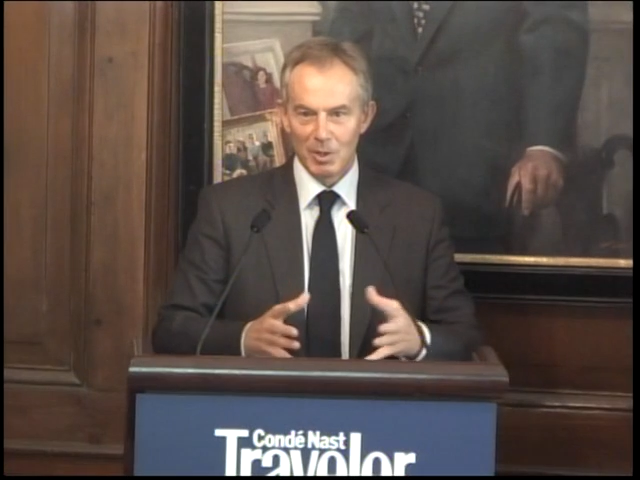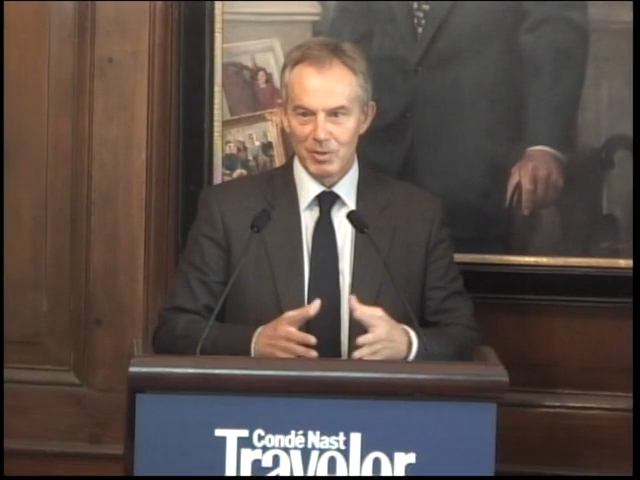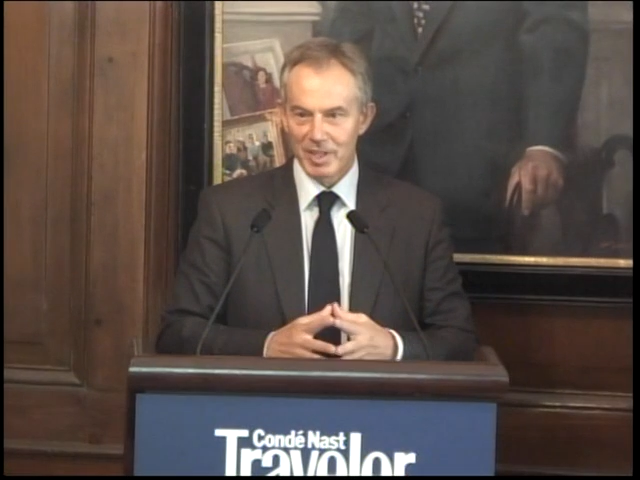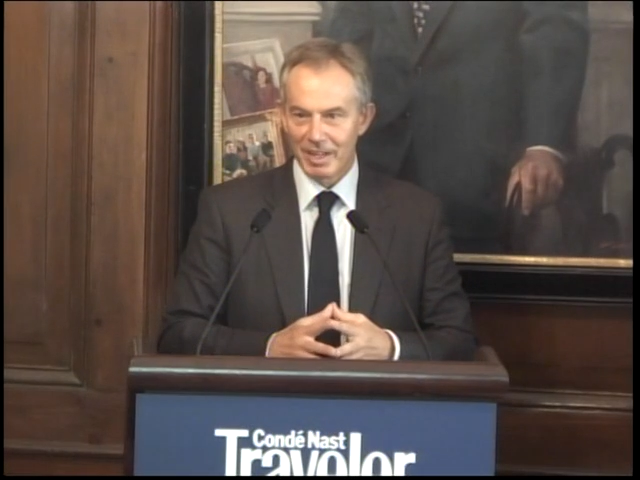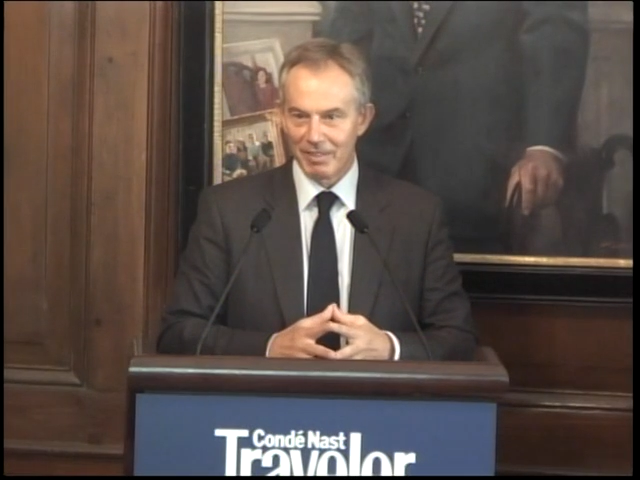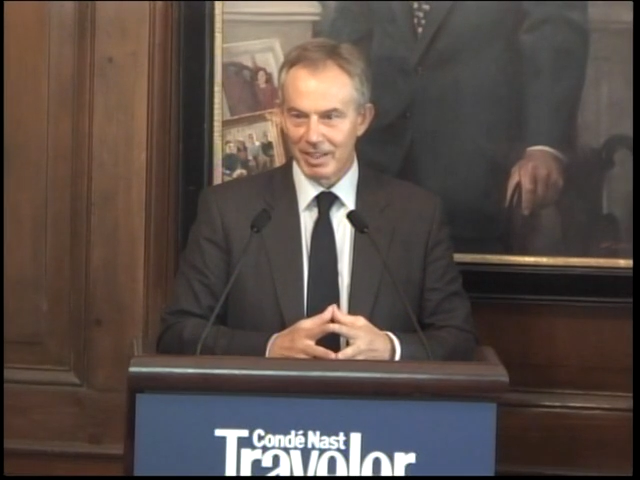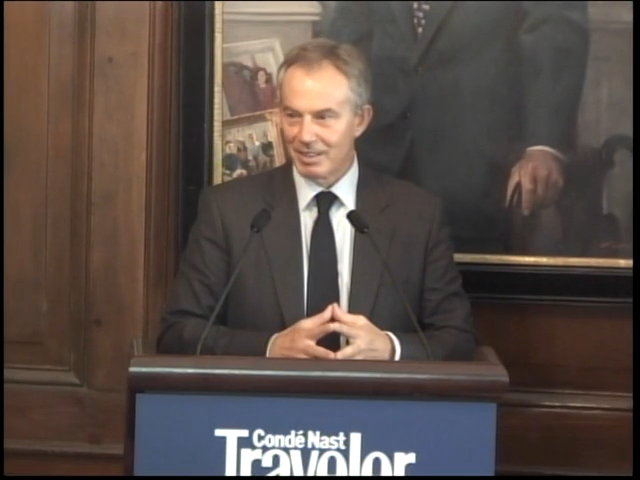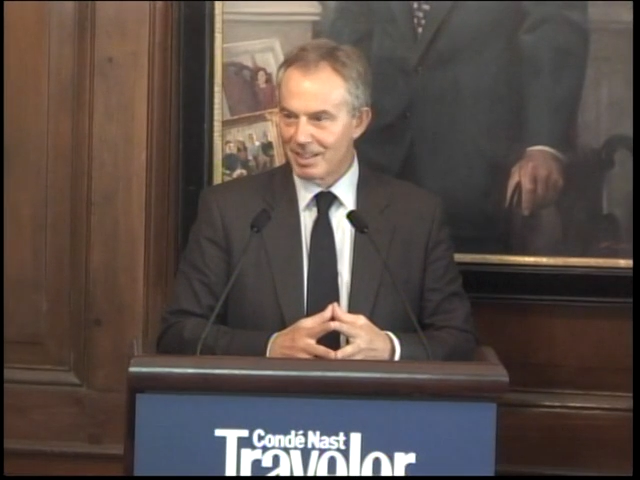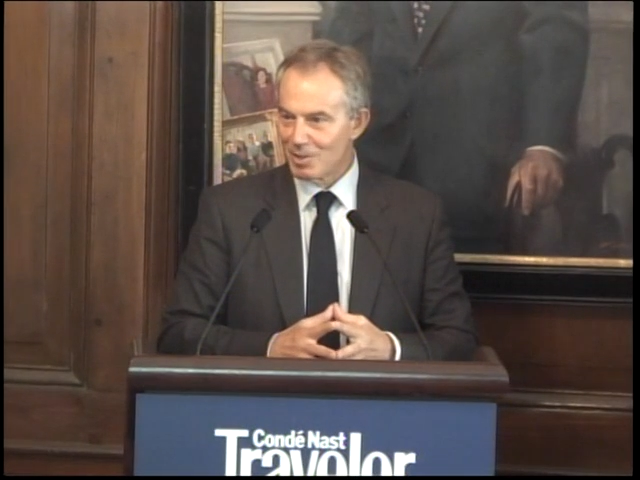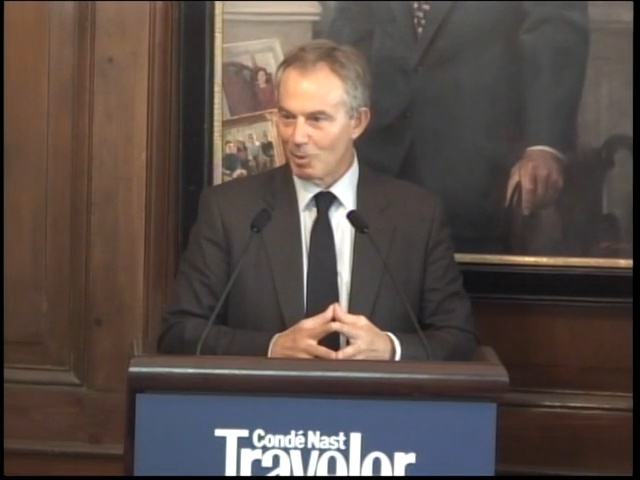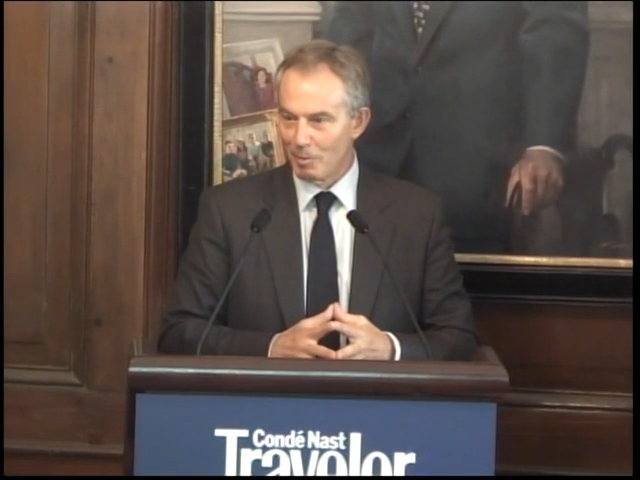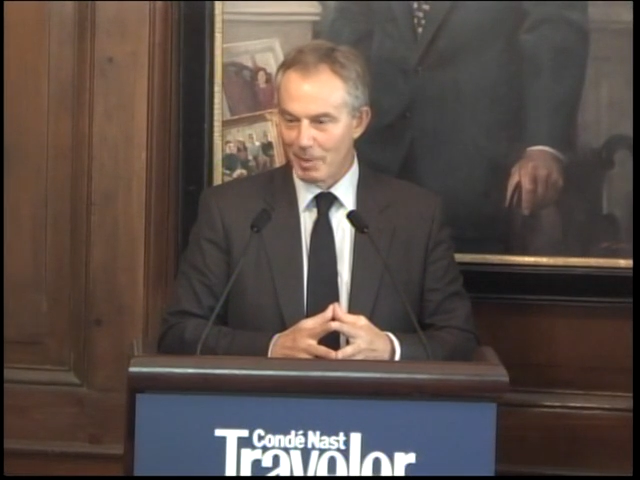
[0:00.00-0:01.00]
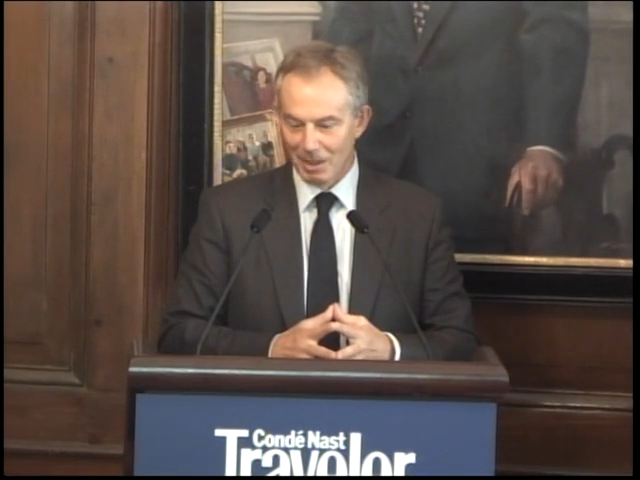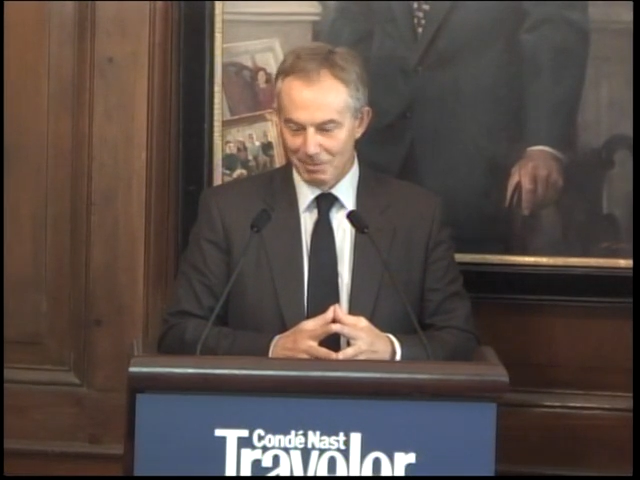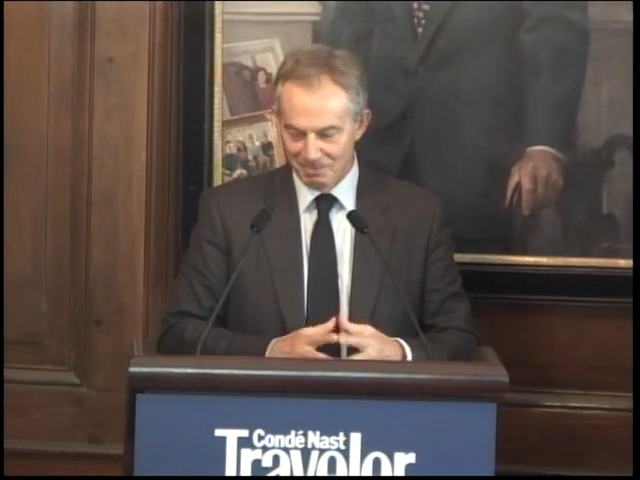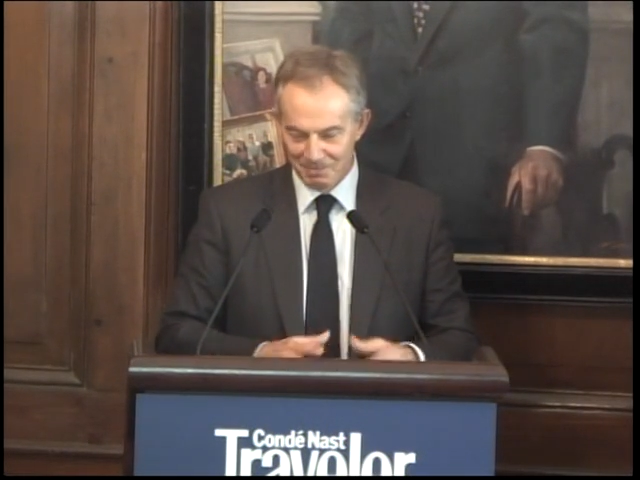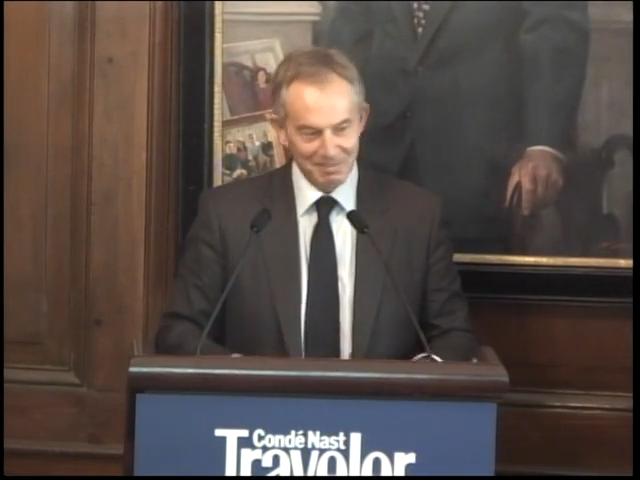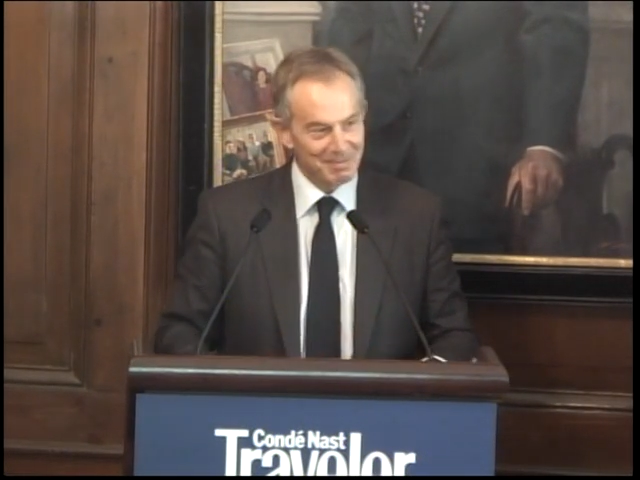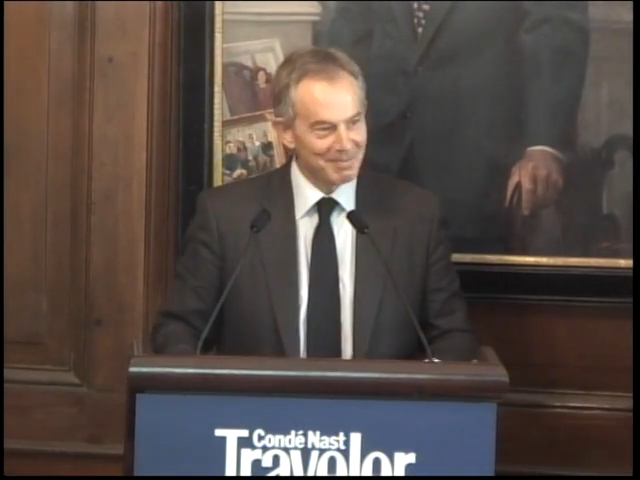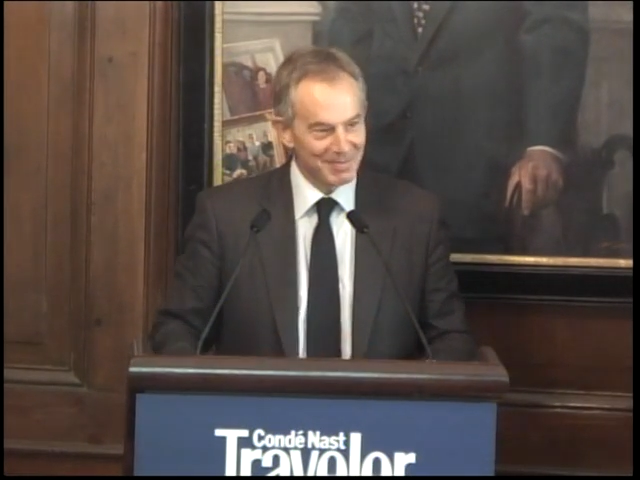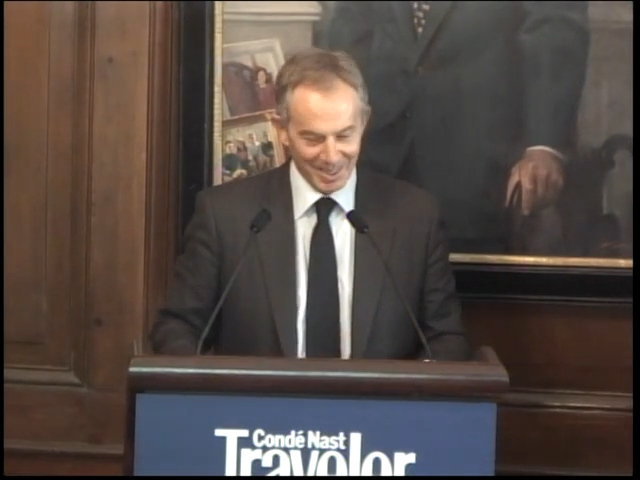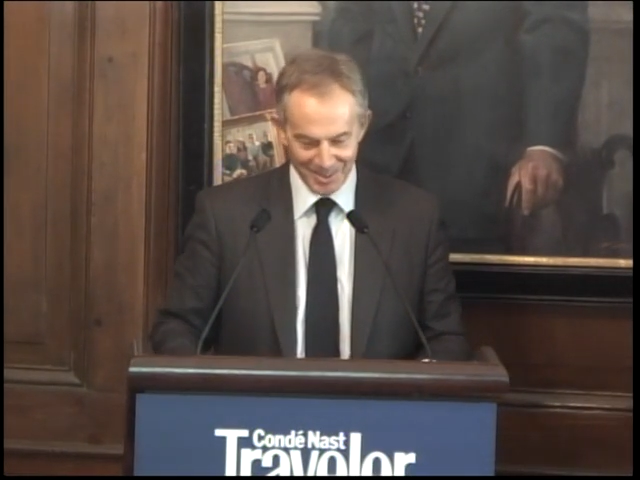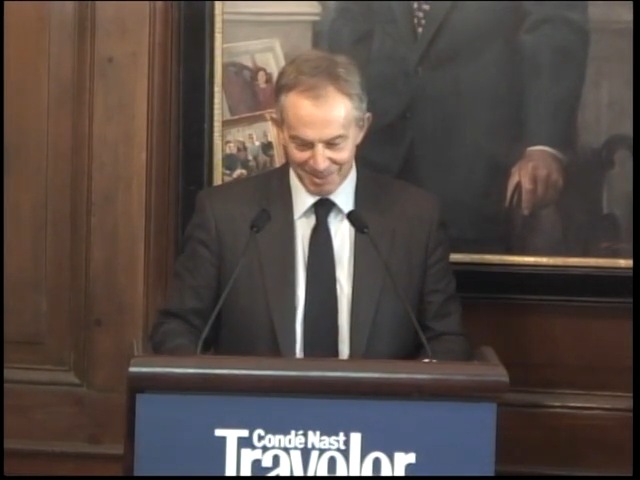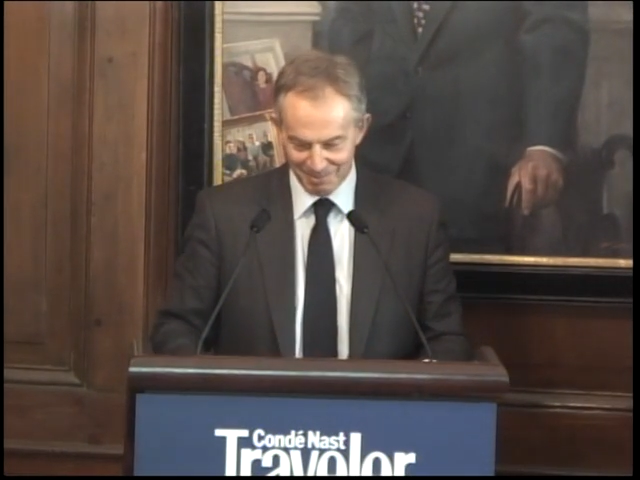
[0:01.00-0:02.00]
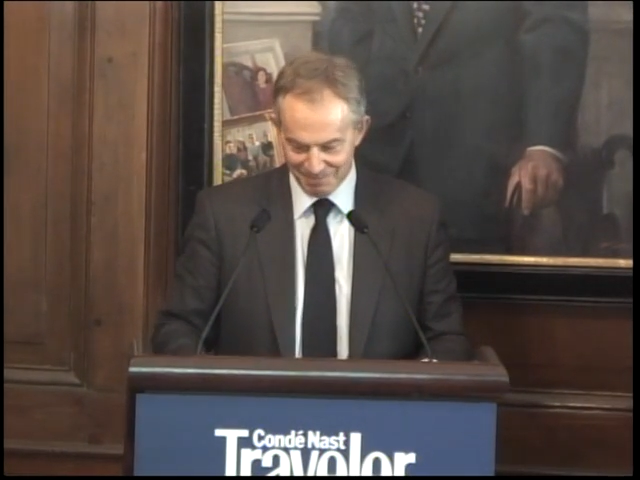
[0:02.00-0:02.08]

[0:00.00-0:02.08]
saving is all about. Thank you.